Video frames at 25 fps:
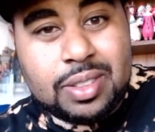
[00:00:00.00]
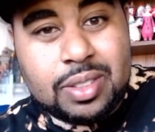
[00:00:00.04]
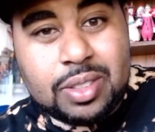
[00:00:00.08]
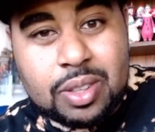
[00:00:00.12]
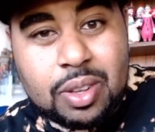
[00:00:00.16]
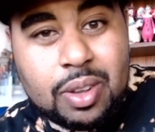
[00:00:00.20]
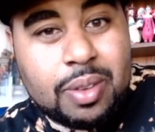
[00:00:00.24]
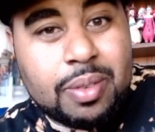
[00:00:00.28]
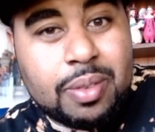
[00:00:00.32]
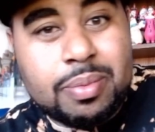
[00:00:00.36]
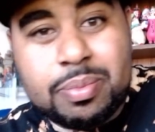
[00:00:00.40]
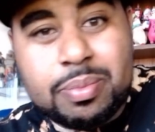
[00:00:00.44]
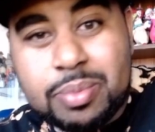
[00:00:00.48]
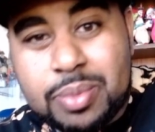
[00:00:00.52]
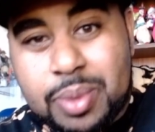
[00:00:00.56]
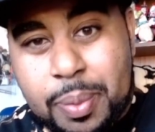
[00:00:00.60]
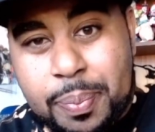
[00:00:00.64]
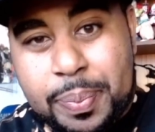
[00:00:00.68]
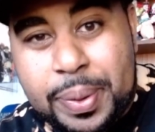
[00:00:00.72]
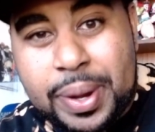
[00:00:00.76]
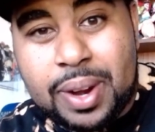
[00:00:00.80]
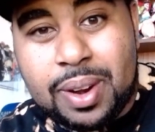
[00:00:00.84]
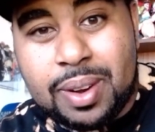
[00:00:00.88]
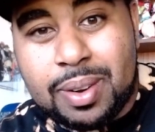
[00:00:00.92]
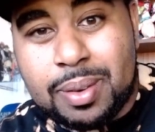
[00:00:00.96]
So
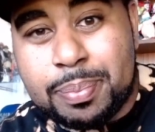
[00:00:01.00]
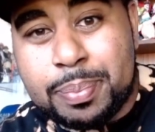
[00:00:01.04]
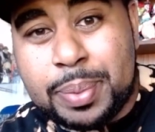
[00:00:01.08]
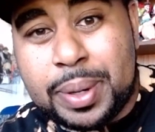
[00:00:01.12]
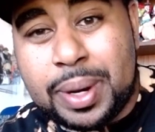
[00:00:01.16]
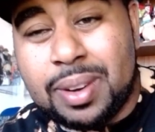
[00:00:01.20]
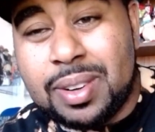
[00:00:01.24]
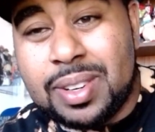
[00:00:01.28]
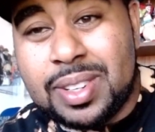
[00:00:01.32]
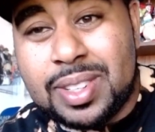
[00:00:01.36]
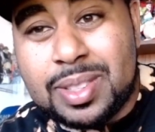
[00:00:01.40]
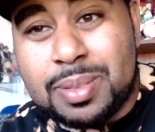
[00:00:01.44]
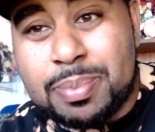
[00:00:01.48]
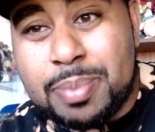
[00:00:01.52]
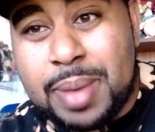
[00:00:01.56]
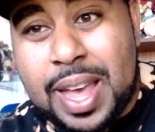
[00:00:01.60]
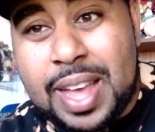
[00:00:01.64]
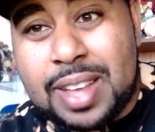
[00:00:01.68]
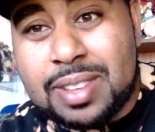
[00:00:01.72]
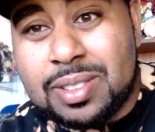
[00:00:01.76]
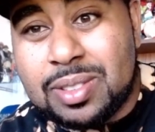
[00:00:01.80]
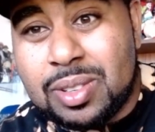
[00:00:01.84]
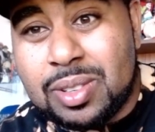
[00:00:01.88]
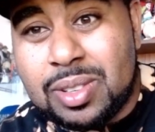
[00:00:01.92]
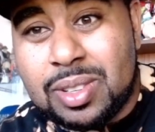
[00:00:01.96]
apparently, his
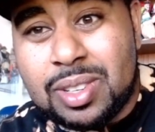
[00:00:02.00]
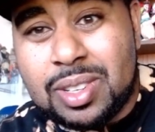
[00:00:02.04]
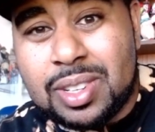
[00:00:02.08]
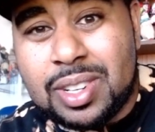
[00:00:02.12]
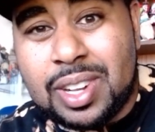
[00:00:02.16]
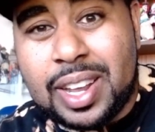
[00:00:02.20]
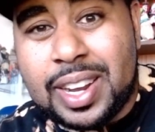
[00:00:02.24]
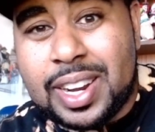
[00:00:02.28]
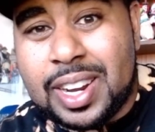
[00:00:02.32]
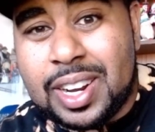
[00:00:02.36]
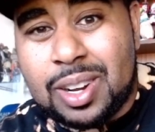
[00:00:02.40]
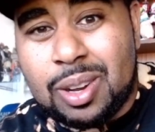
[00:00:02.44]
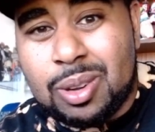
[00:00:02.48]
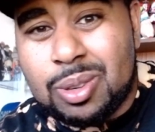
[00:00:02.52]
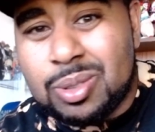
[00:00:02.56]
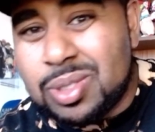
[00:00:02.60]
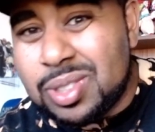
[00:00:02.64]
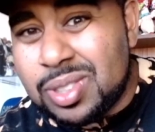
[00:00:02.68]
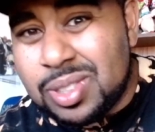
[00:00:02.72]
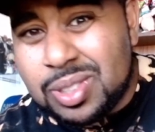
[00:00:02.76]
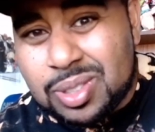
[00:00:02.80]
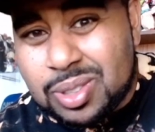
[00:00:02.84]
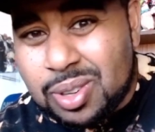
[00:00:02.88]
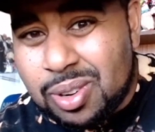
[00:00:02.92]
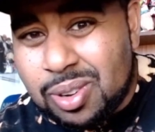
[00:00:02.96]
mask is going to look like a ghost
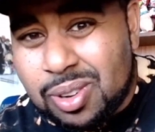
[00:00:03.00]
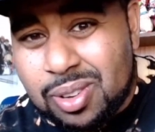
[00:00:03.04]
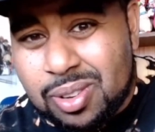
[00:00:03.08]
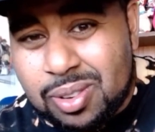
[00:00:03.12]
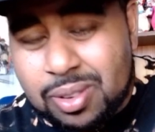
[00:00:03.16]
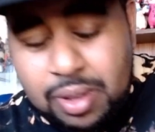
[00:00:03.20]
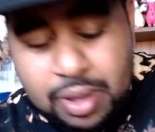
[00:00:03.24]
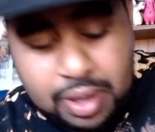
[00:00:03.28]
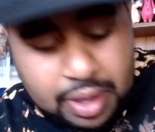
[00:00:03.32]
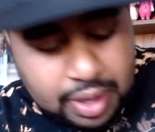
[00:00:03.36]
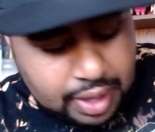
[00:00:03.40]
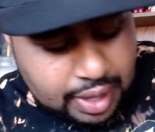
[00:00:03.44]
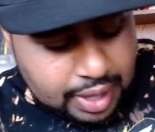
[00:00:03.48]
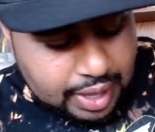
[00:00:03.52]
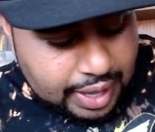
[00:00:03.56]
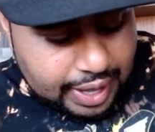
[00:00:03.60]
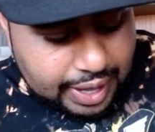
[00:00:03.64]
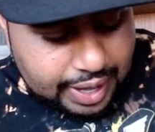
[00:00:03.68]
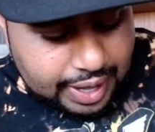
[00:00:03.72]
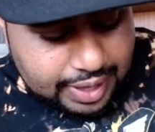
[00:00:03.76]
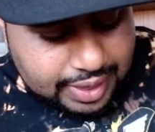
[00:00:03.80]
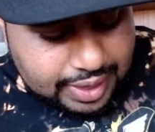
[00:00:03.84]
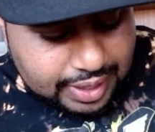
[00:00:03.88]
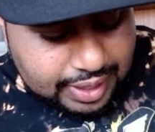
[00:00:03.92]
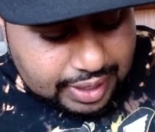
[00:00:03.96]
in a skull,
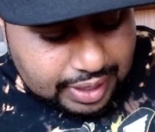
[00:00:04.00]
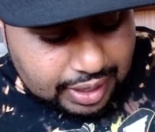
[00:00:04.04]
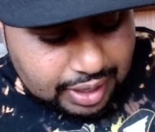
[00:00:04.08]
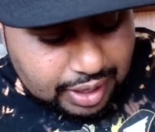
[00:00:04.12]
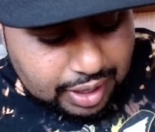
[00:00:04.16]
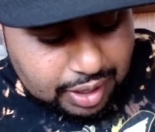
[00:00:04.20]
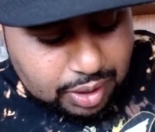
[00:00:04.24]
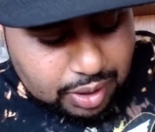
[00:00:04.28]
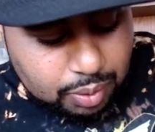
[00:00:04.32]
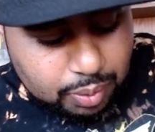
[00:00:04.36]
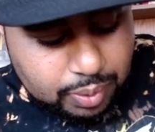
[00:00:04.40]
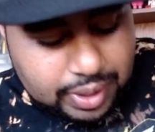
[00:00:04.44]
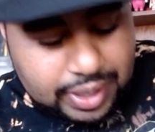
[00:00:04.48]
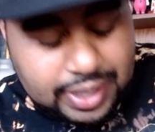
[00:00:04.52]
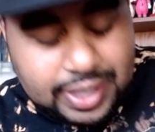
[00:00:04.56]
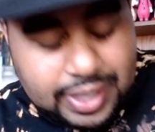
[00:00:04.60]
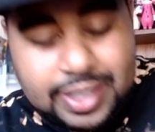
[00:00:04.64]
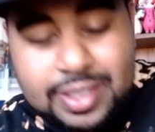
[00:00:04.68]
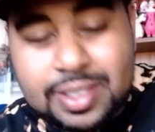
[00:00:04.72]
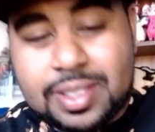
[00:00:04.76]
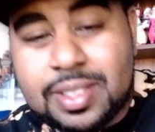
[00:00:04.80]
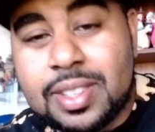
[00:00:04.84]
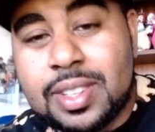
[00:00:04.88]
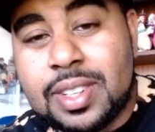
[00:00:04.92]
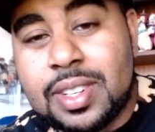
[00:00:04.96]
and then the other one
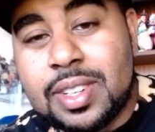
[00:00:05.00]
is